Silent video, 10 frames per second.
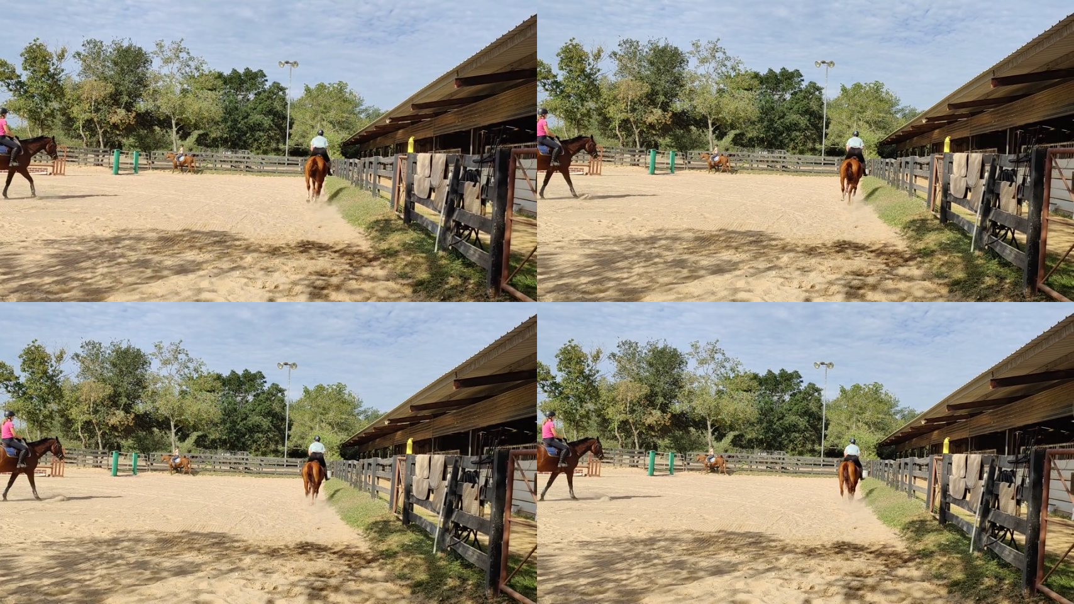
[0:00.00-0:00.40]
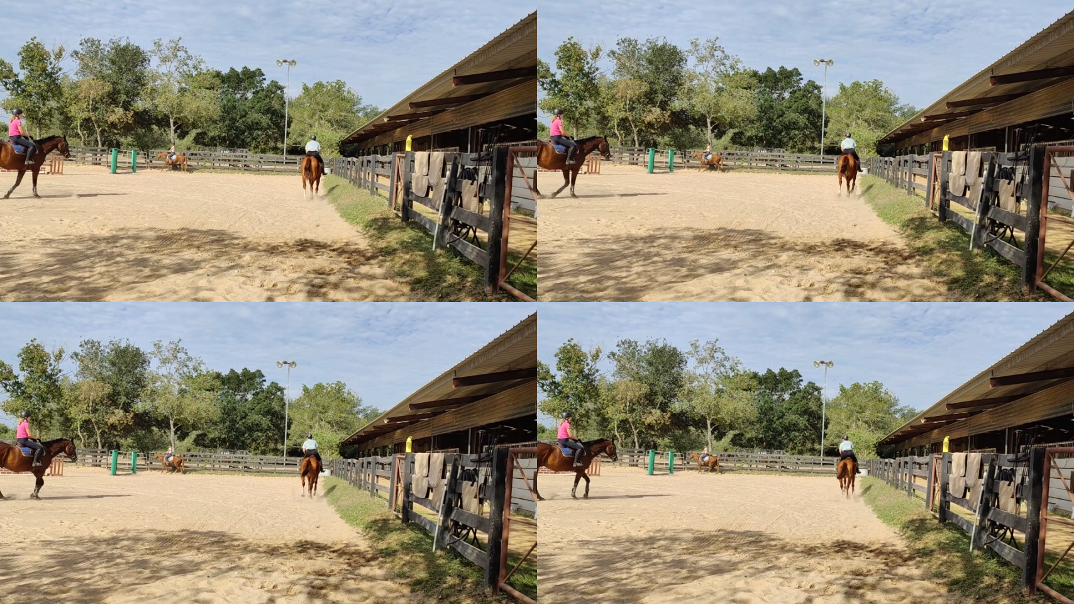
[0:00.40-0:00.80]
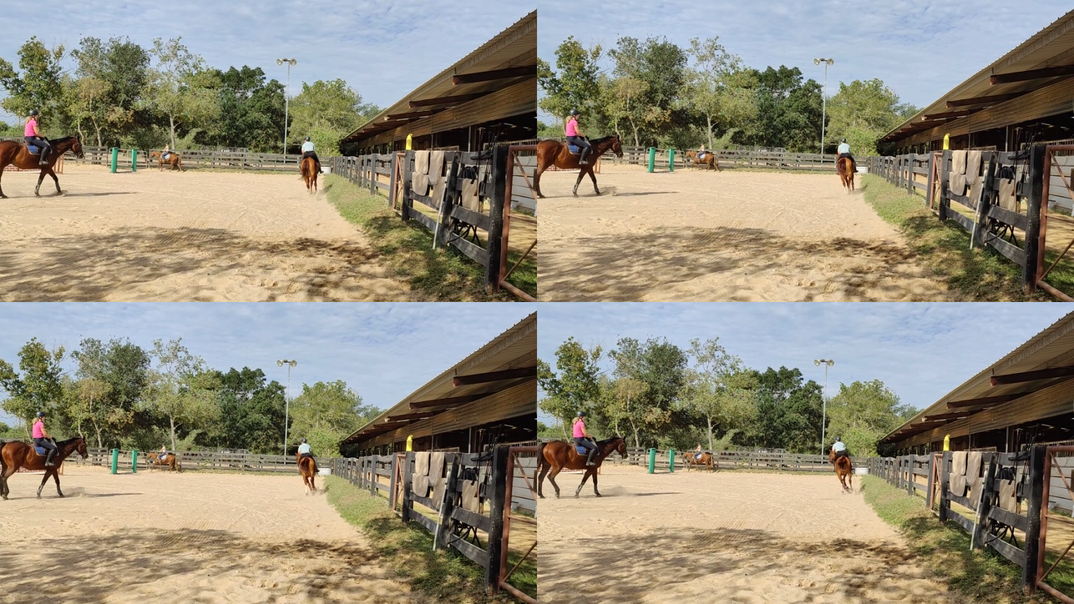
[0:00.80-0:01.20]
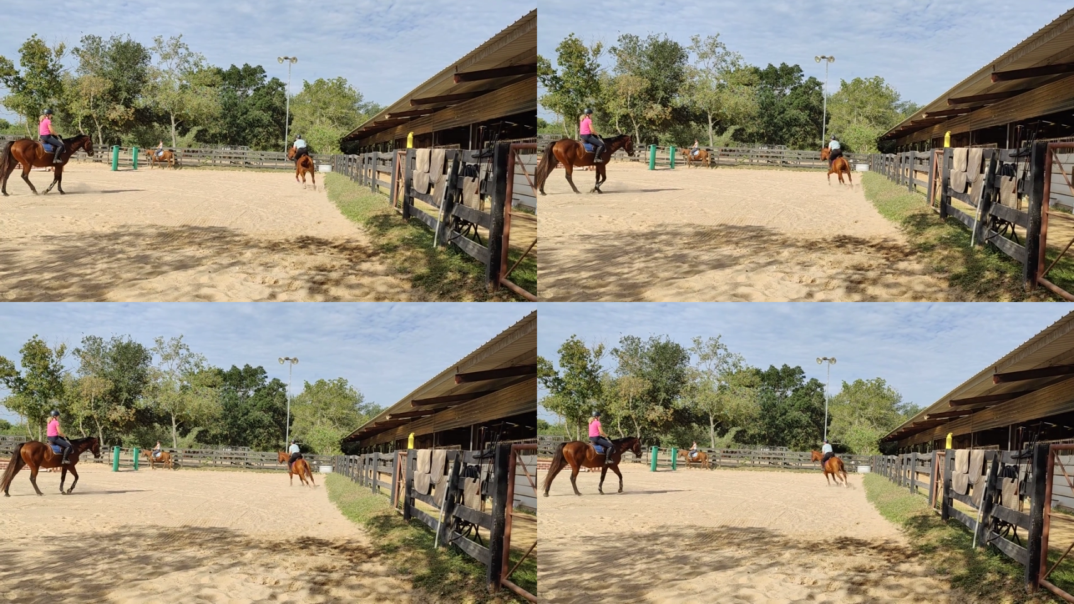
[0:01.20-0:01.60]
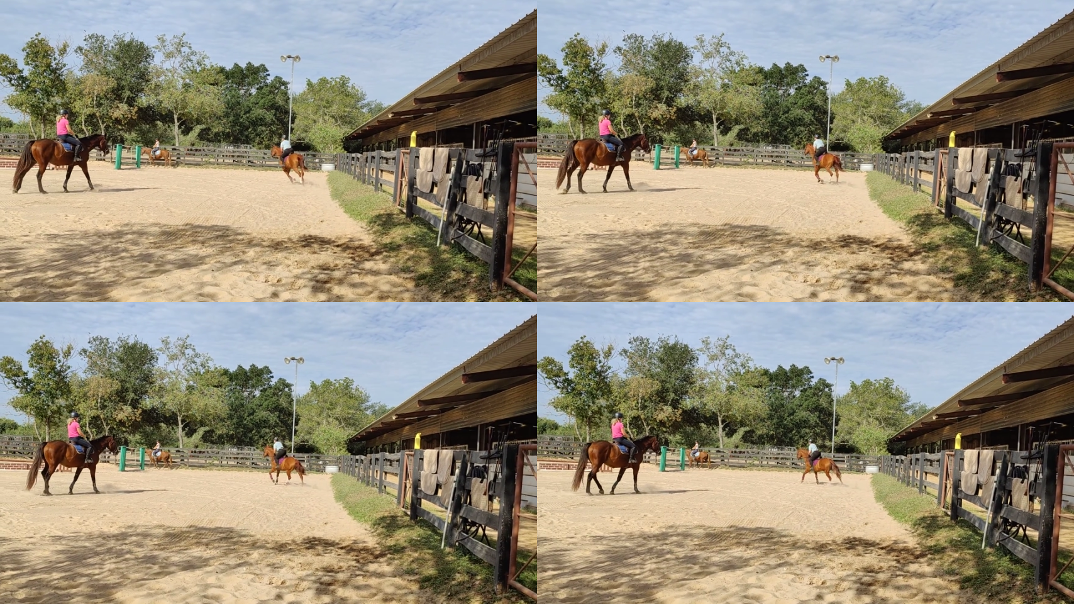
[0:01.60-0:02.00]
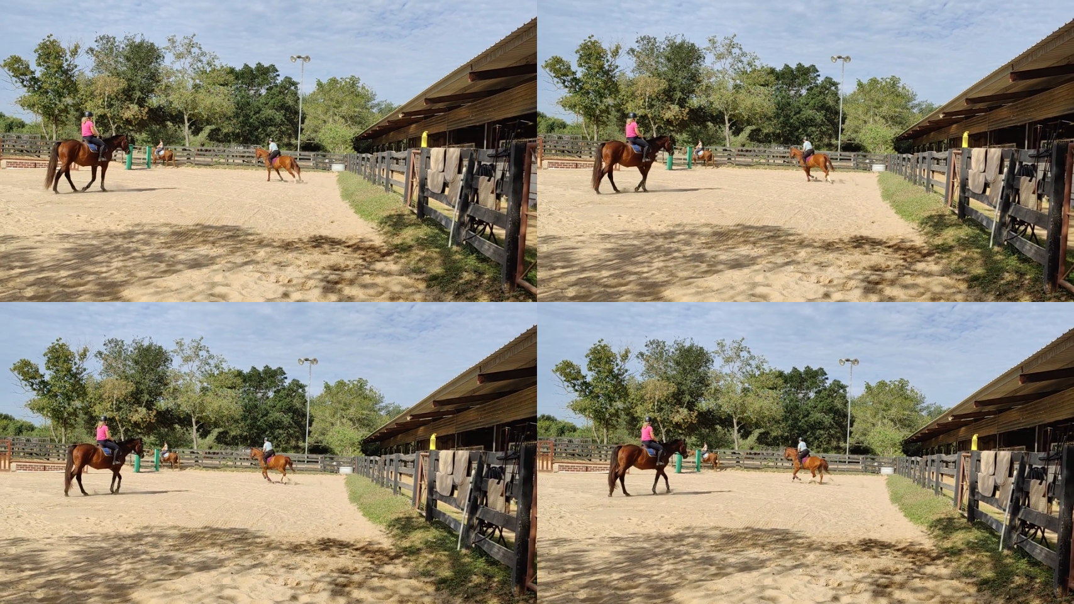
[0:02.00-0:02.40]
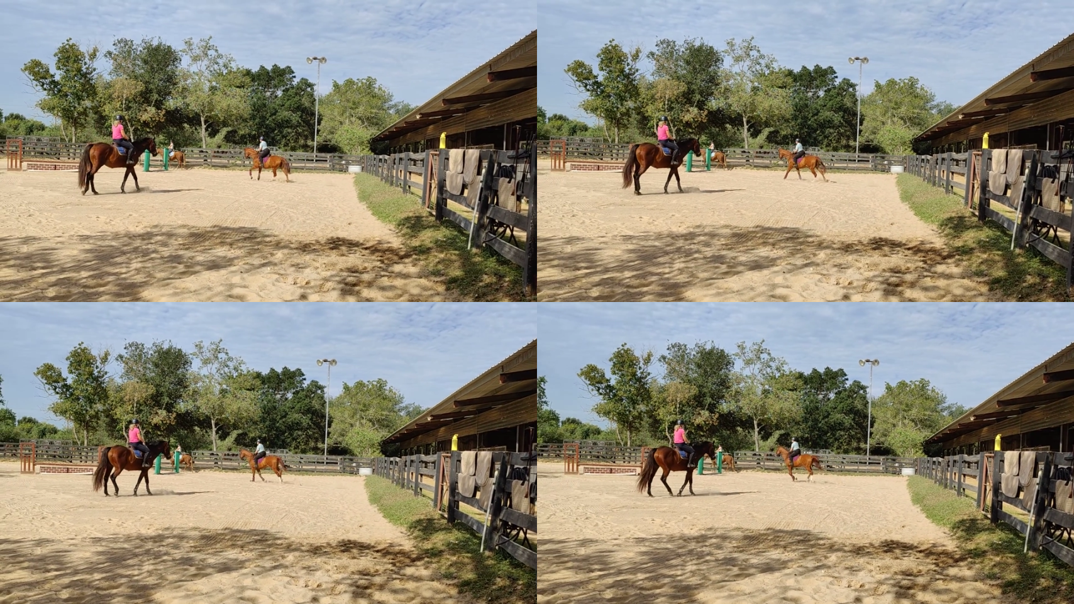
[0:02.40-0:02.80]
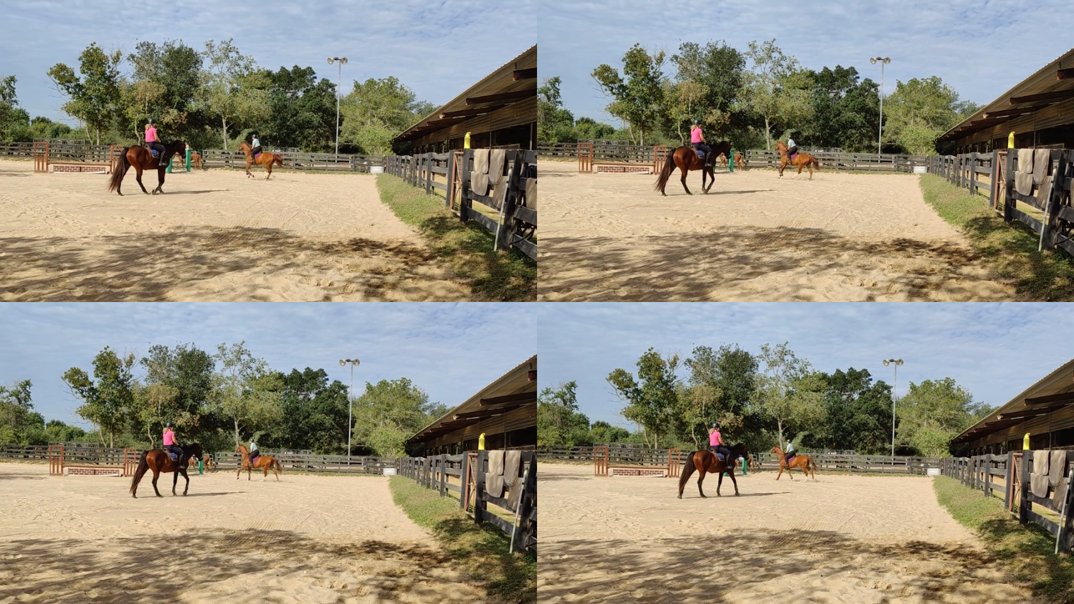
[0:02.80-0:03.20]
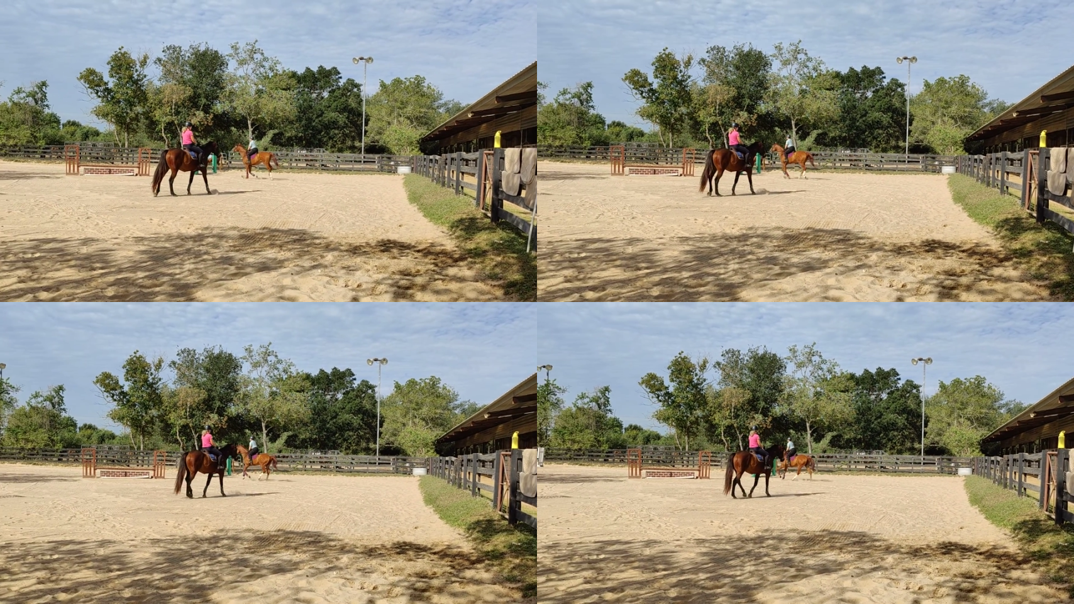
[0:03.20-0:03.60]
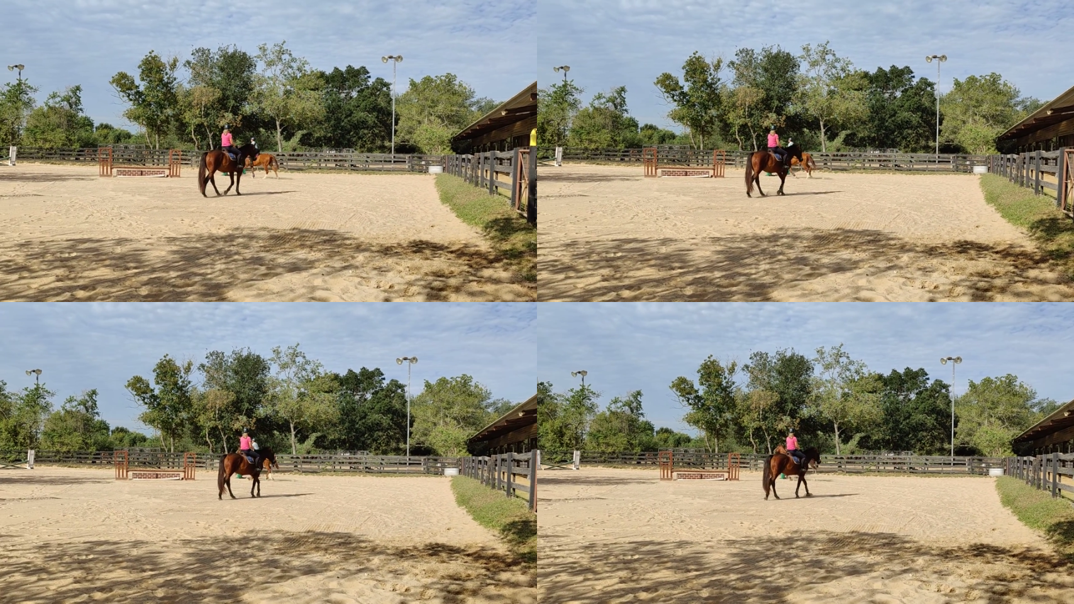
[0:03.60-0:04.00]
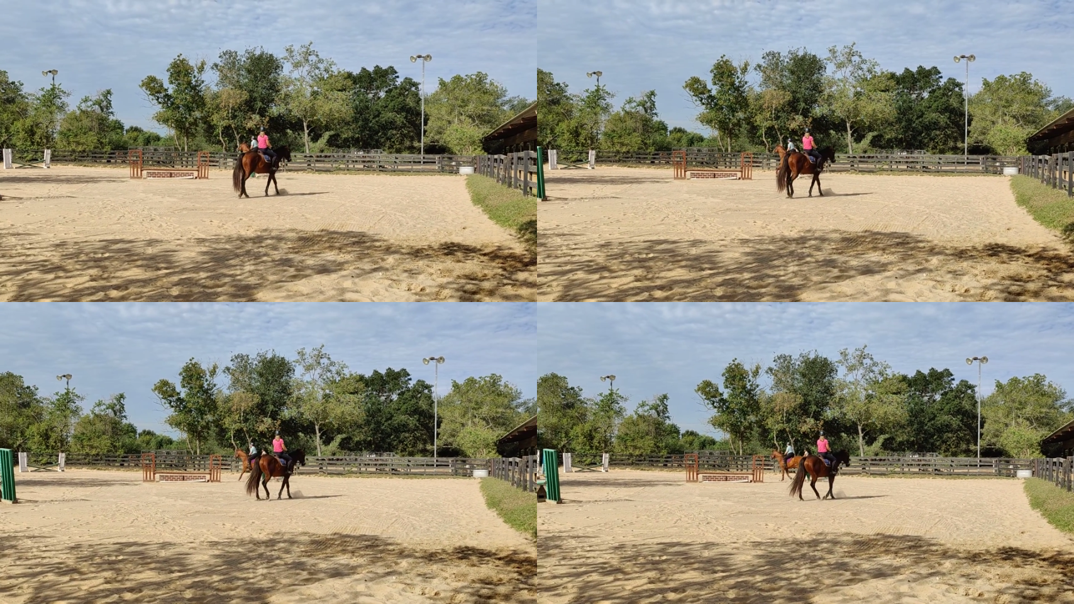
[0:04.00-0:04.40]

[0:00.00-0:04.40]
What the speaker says: Nobody's mouth can be seen.